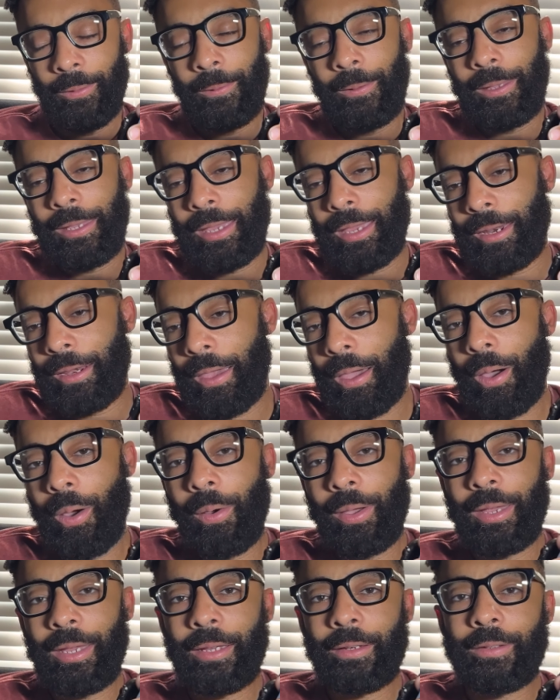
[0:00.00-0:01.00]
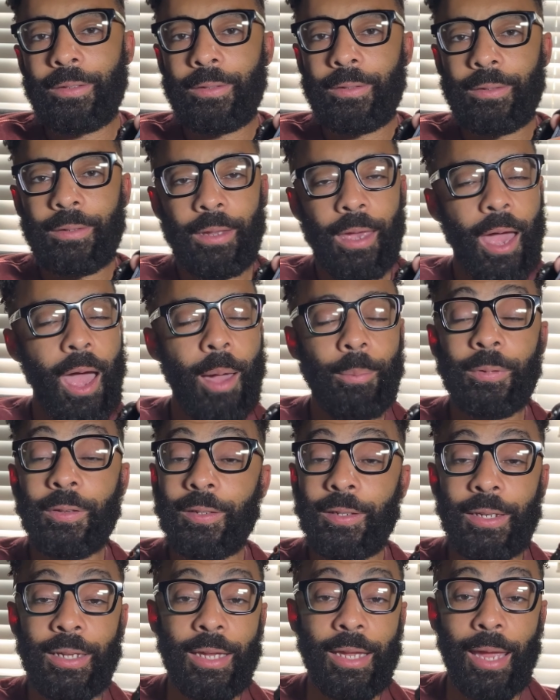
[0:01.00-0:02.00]
you know, I'm
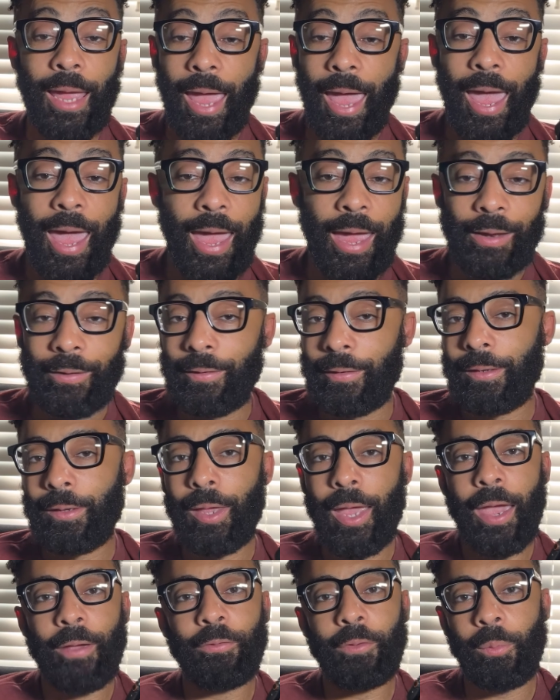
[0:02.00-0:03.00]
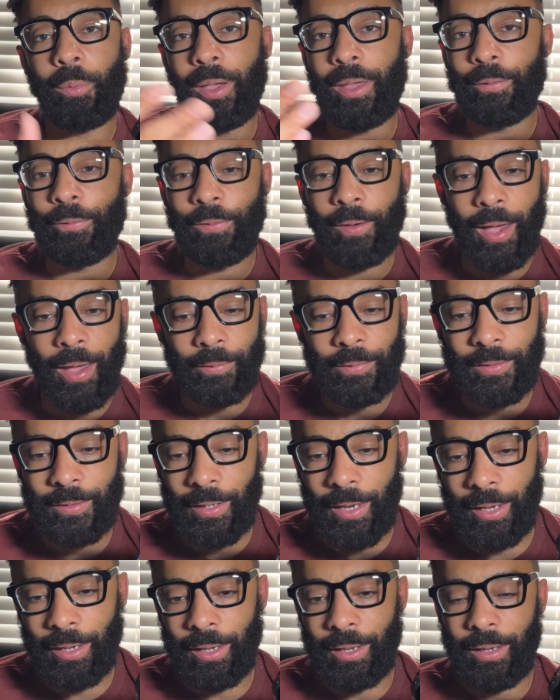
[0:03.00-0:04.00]
seeing ads, and you have to wait 5
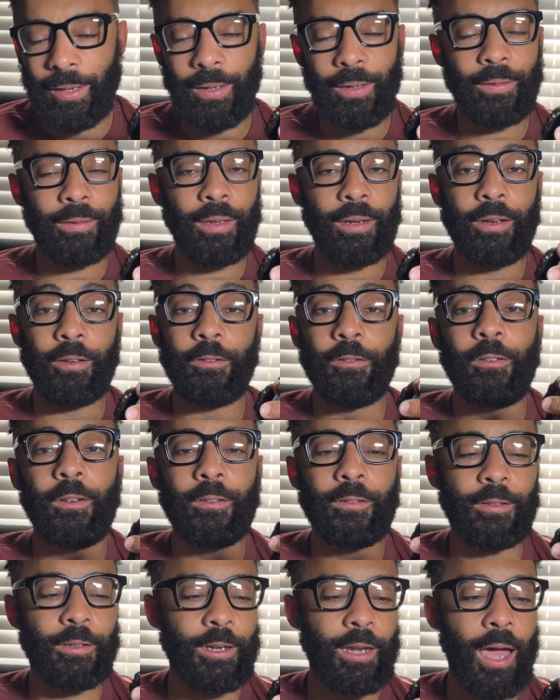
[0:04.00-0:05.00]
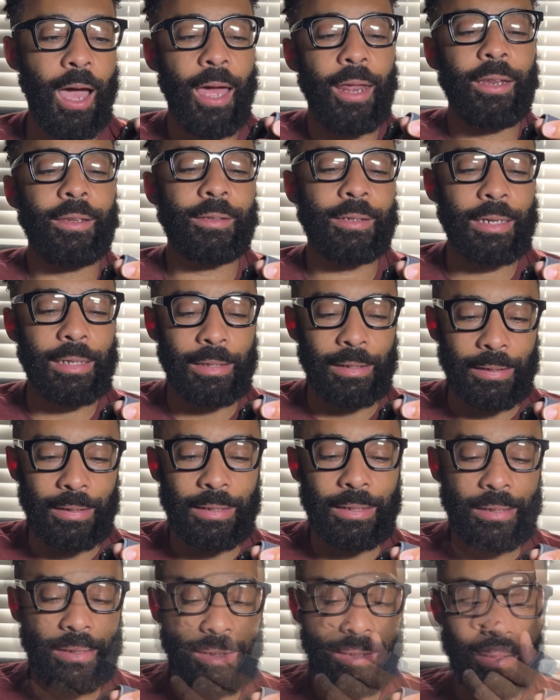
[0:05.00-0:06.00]
seconds, and it's just not as
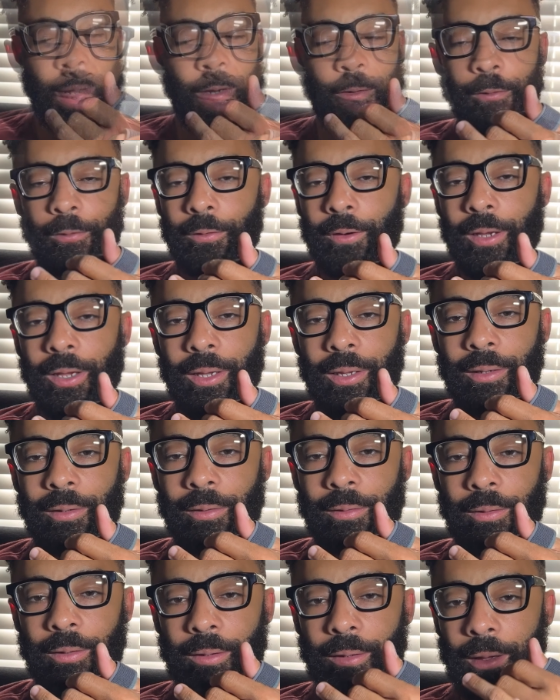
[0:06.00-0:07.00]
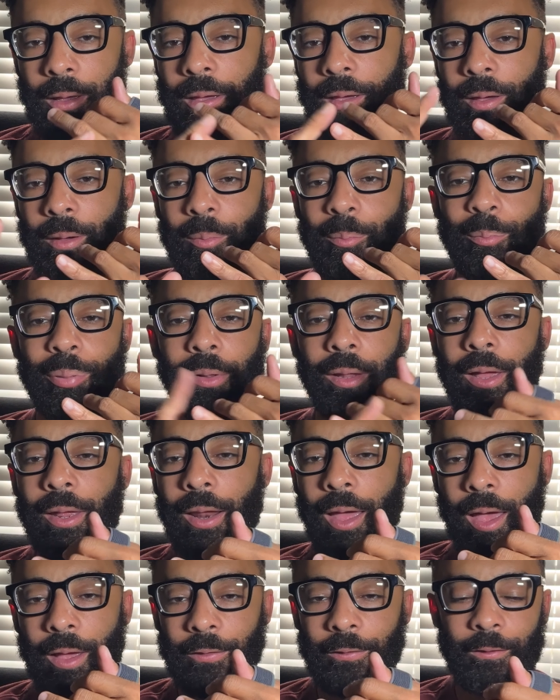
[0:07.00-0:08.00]
clean. Measuring blood
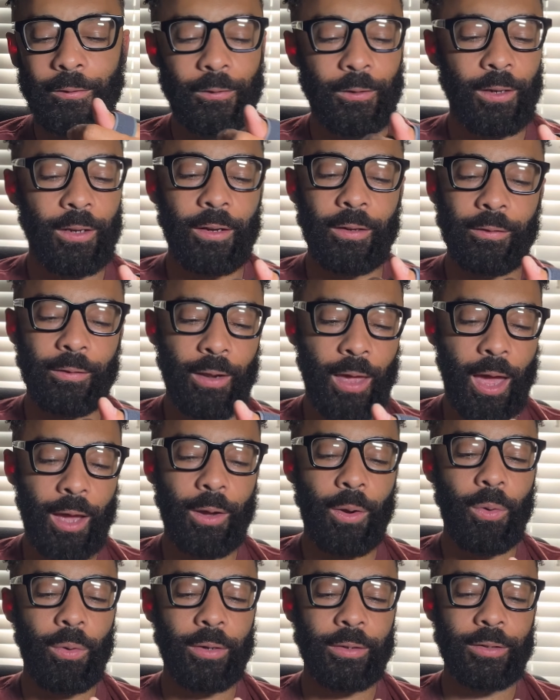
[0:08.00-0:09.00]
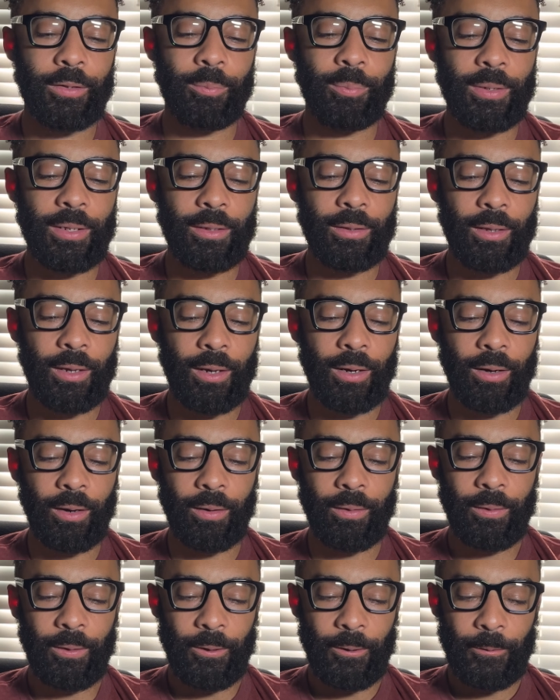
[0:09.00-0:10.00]
oxygen is not going to be
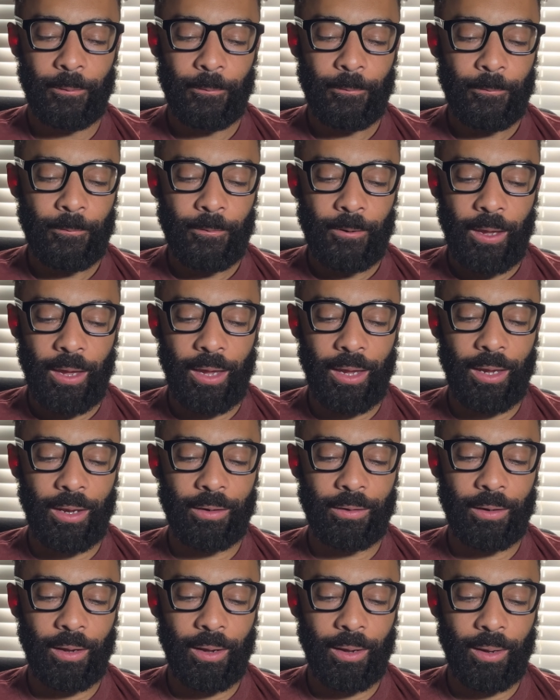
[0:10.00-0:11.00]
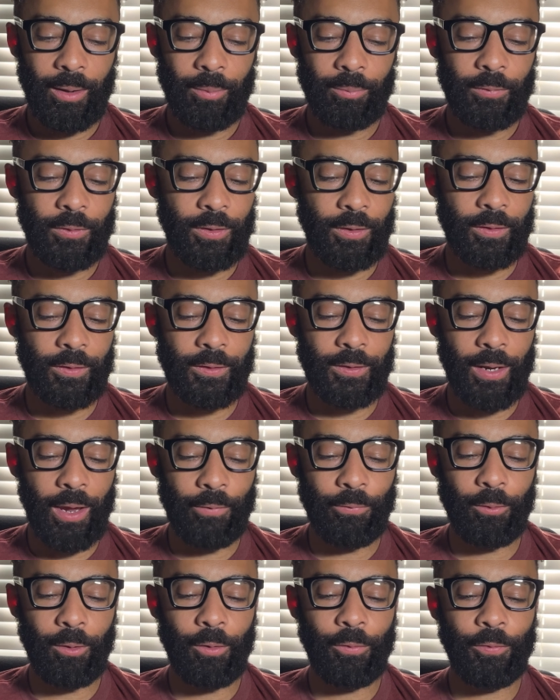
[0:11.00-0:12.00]
there, and just
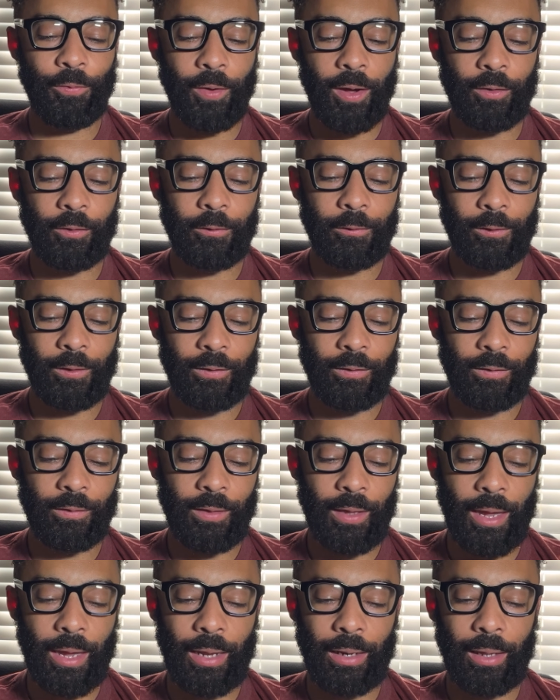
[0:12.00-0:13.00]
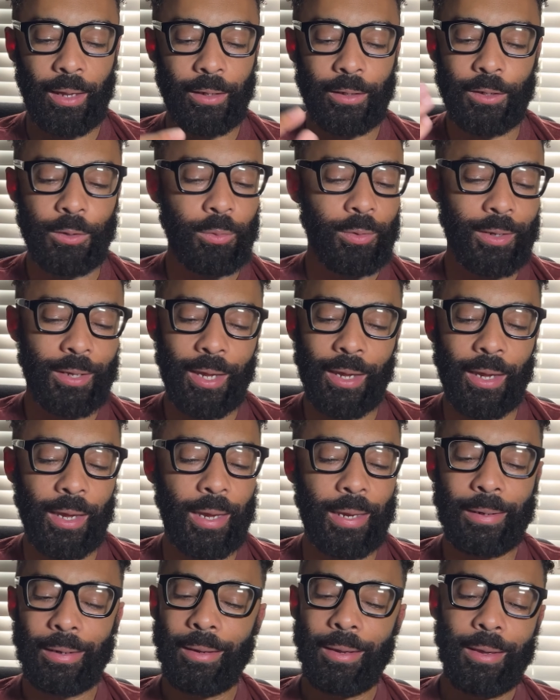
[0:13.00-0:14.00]
several functions that like you can't